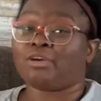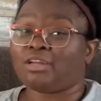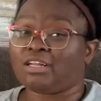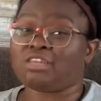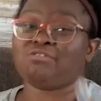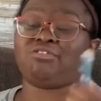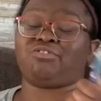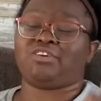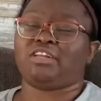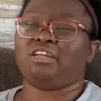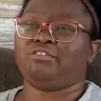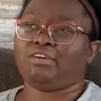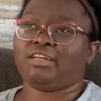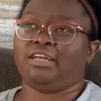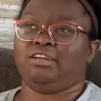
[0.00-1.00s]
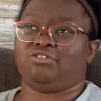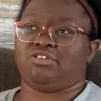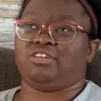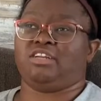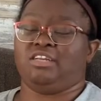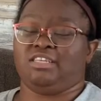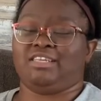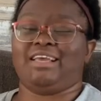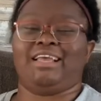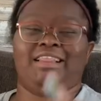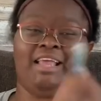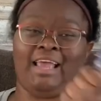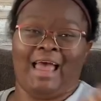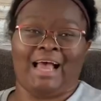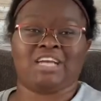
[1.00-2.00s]
she was really interested in Zig, and
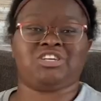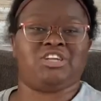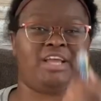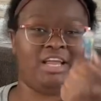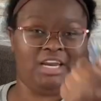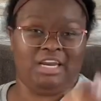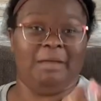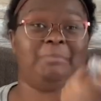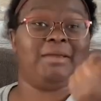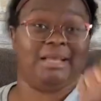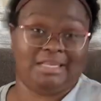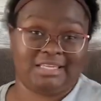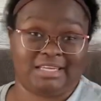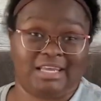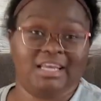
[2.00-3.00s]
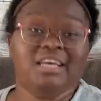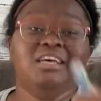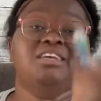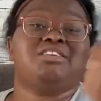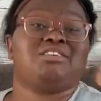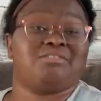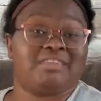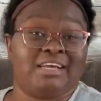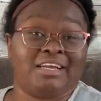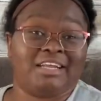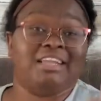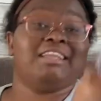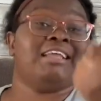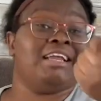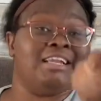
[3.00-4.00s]
they actually ended up kissing. So
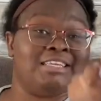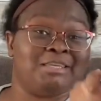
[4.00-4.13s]
technically that is